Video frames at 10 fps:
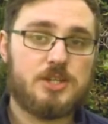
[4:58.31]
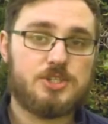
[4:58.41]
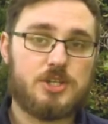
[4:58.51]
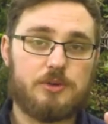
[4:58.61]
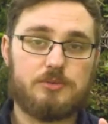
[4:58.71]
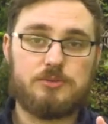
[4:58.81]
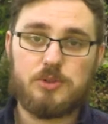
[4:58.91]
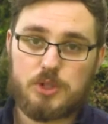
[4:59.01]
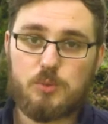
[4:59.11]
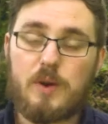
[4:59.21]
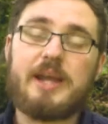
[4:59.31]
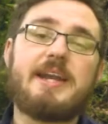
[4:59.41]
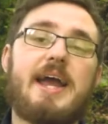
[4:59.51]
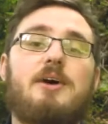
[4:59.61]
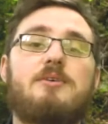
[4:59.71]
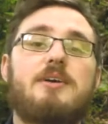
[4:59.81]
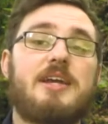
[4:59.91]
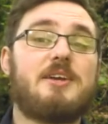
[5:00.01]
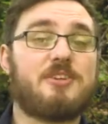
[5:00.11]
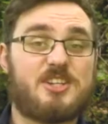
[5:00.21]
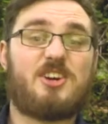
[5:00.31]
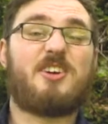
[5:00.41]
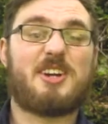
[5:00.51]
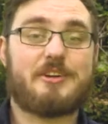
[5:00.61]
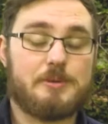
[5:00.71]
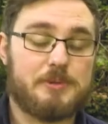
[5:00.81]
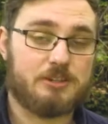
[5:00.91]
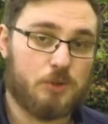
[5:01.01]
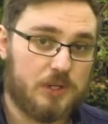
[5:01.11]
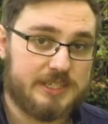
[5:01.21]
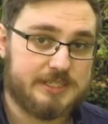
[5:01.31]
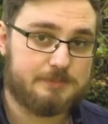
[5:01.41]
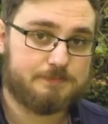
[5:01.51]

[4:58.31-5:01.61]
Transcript: so look away now if you don't like creepy crawlies.